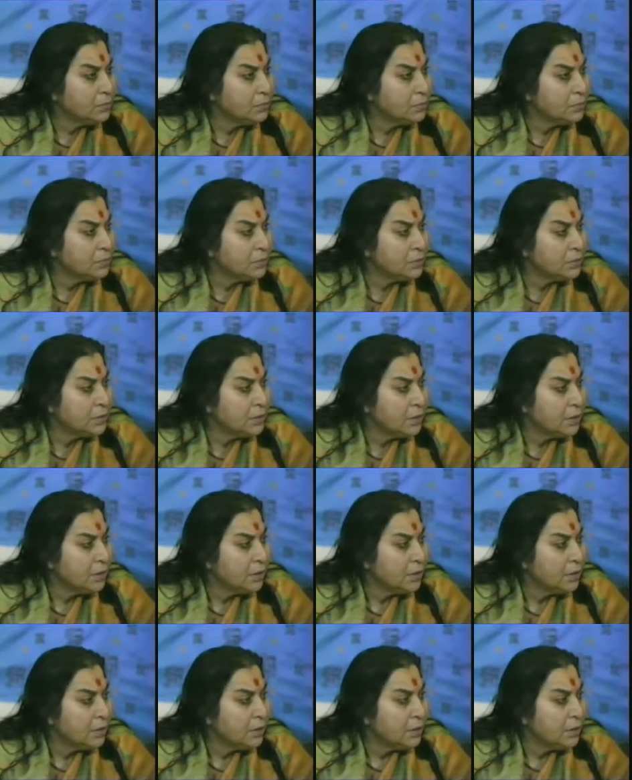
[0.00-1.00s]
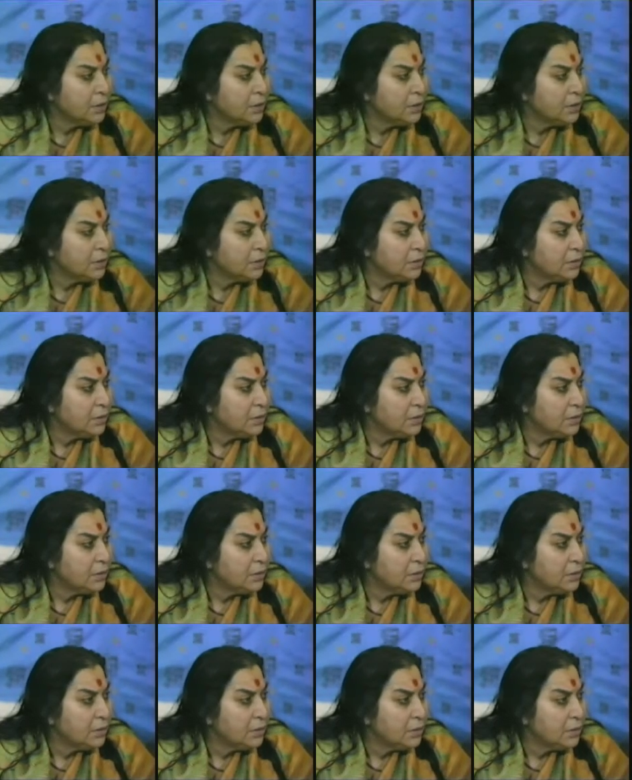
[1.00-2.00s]

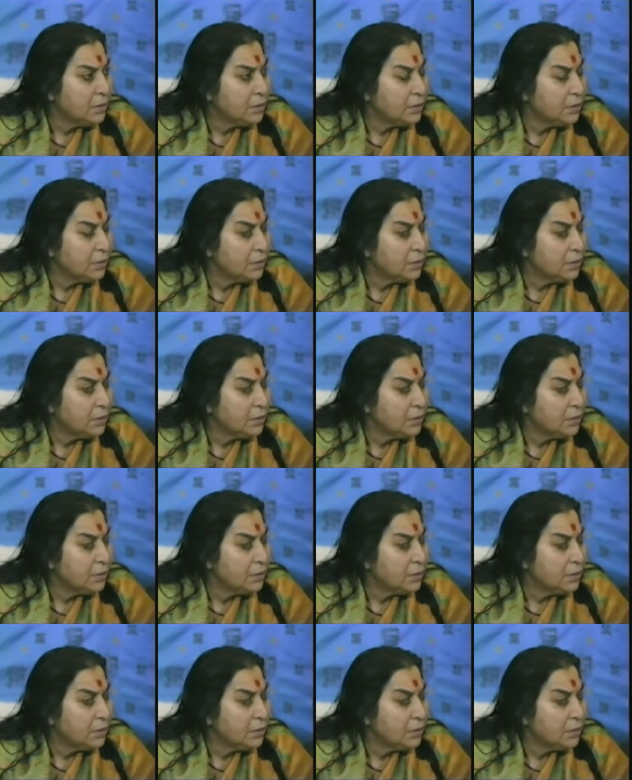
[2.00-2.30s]
(silence)